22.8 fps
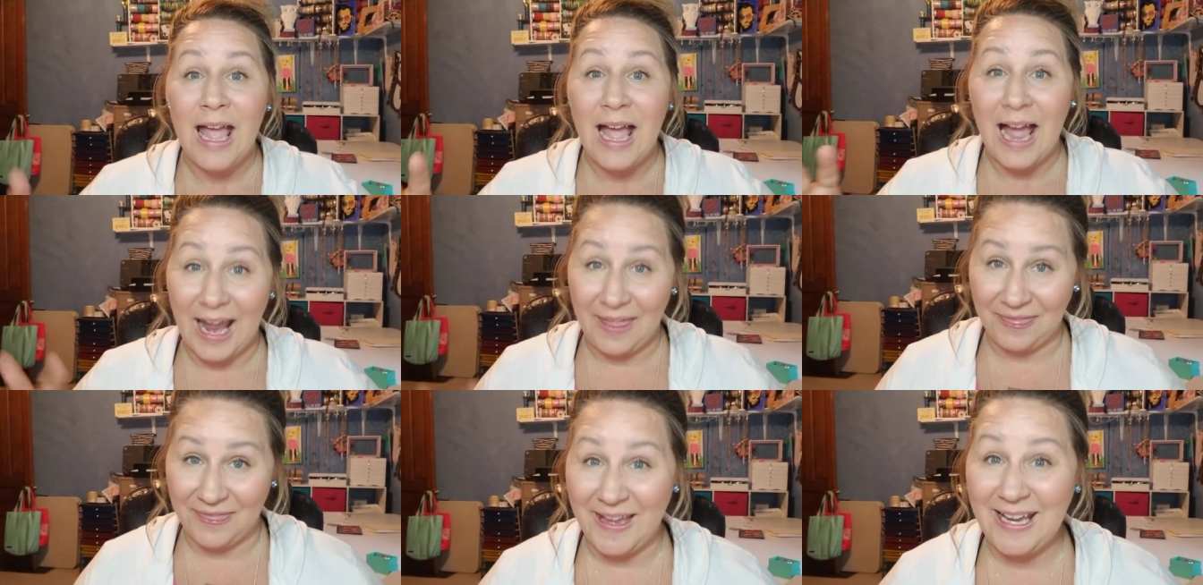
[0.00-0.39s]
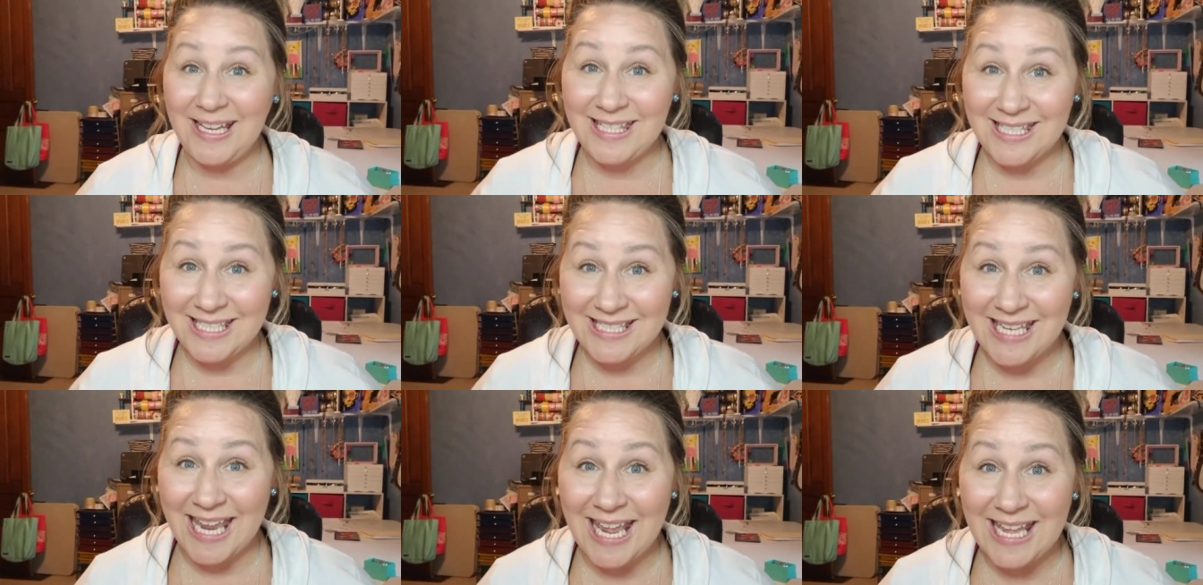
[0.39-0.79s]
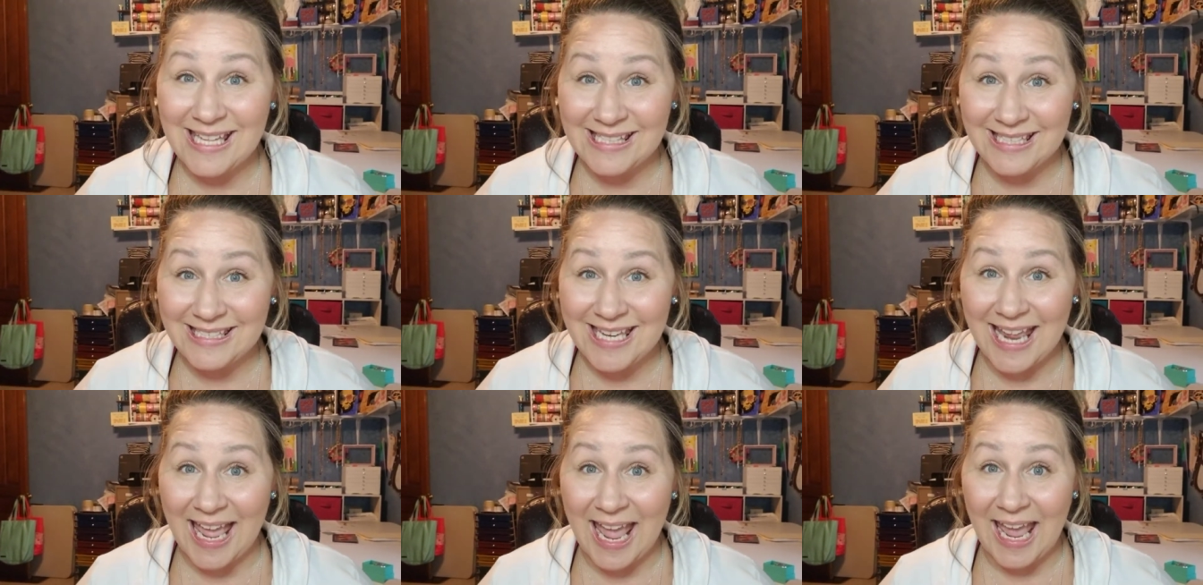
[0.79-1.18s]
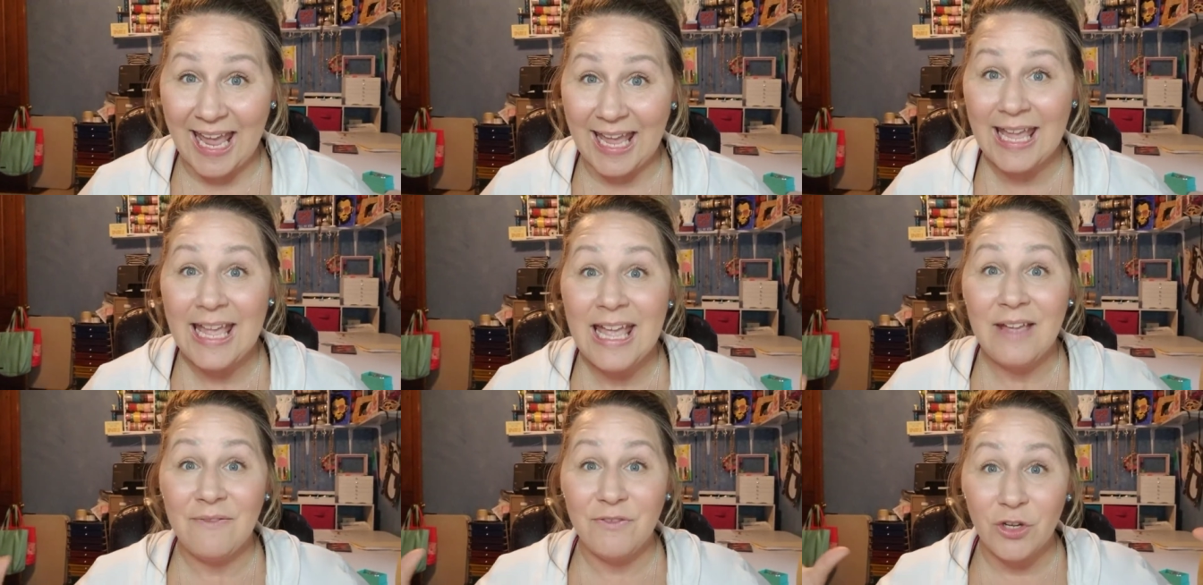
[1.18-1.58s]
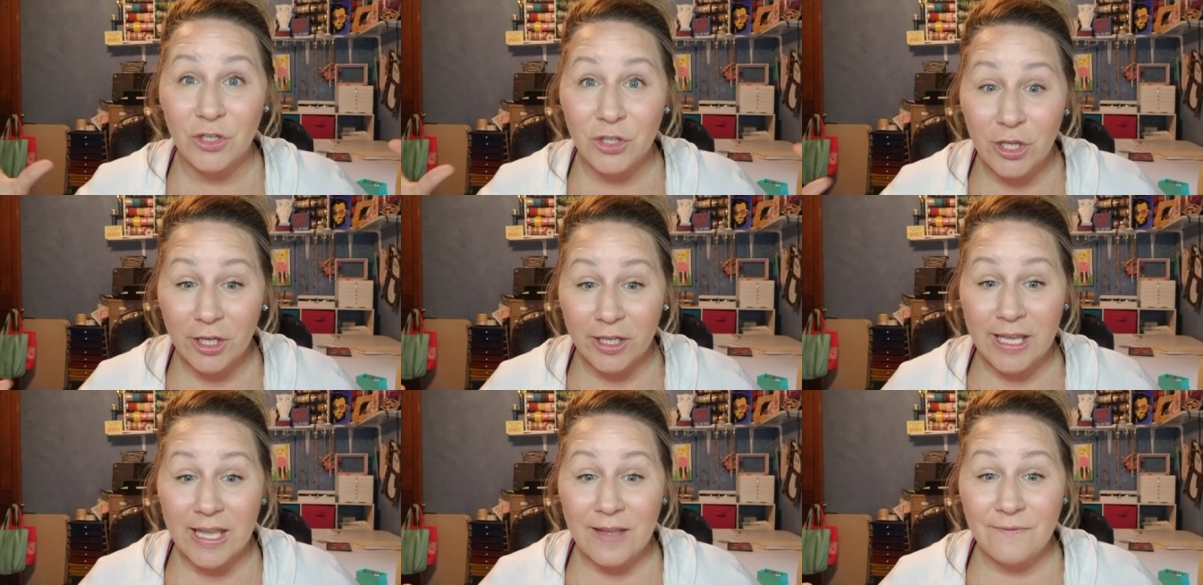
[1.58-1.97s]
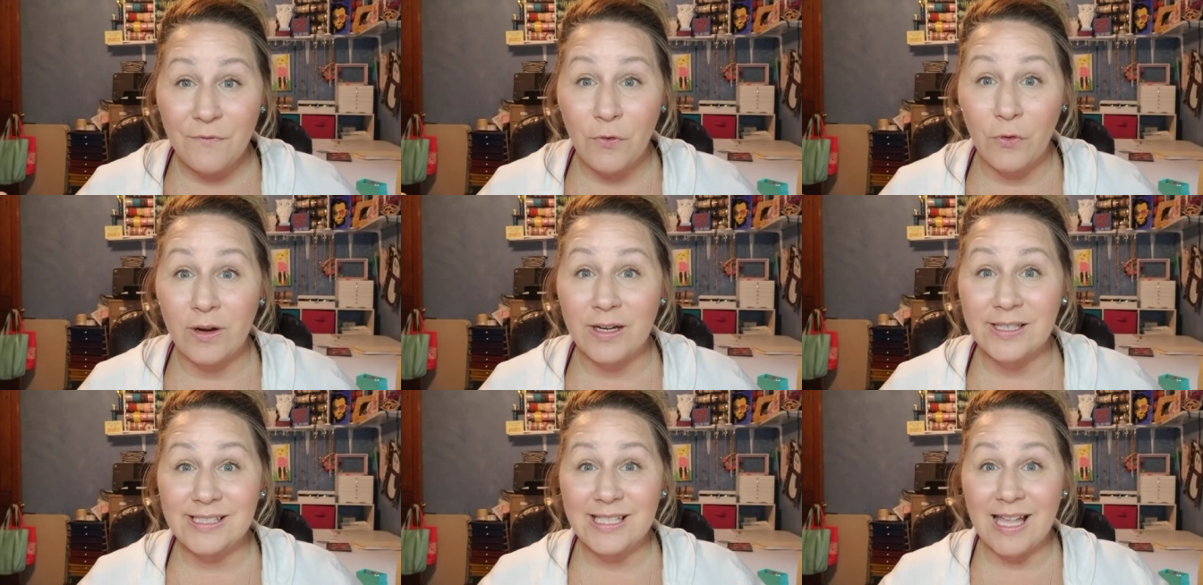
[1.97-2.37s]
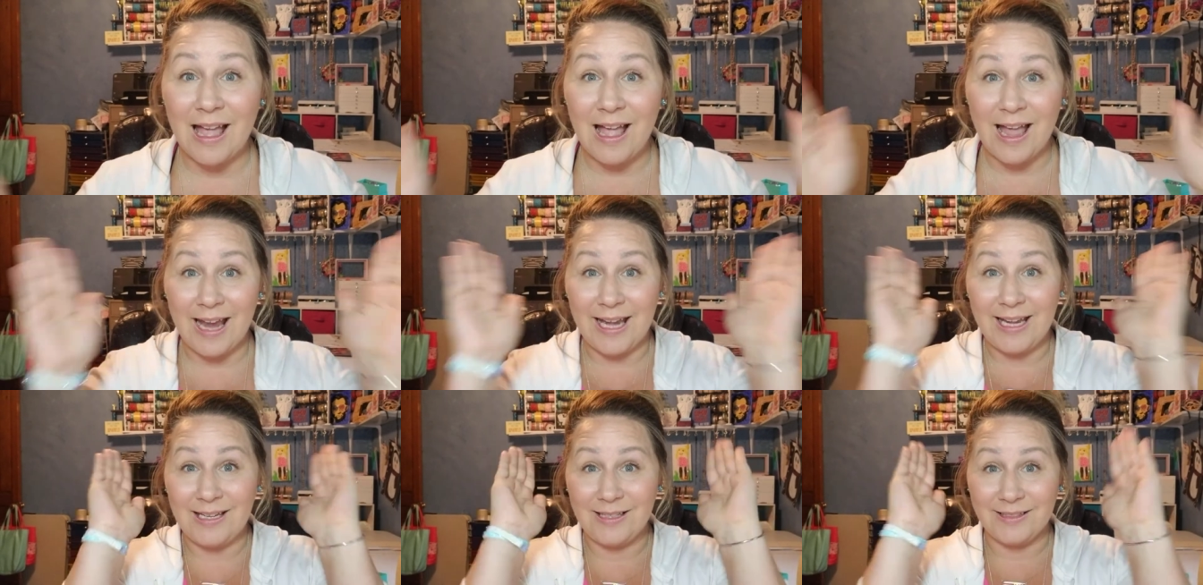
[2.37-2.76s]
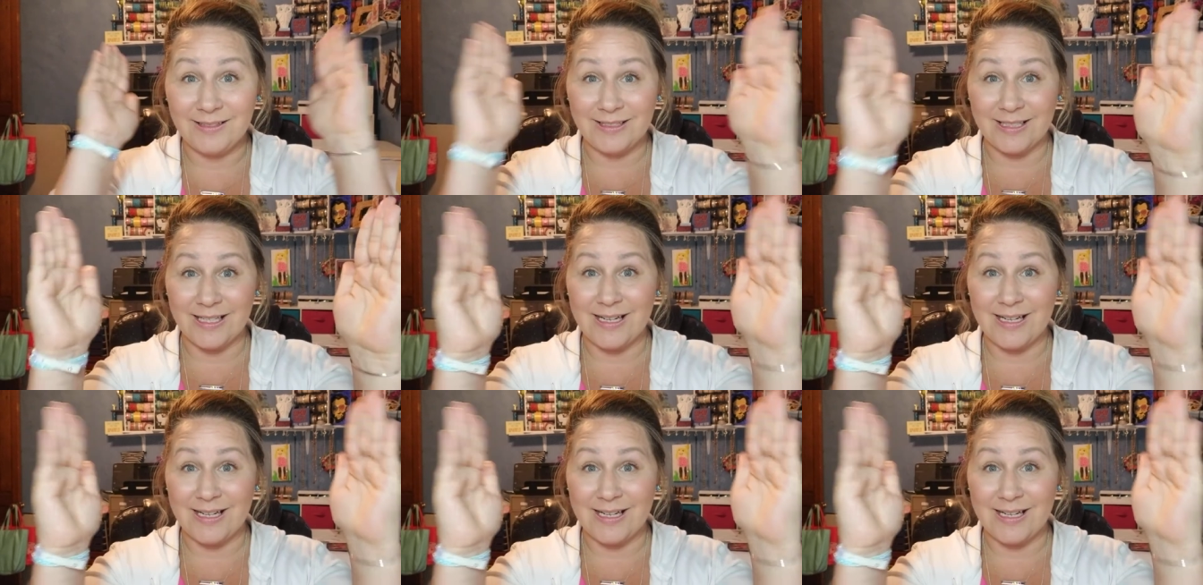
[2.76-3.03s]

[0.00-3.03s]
I think today's the day. If you're looking for a sign,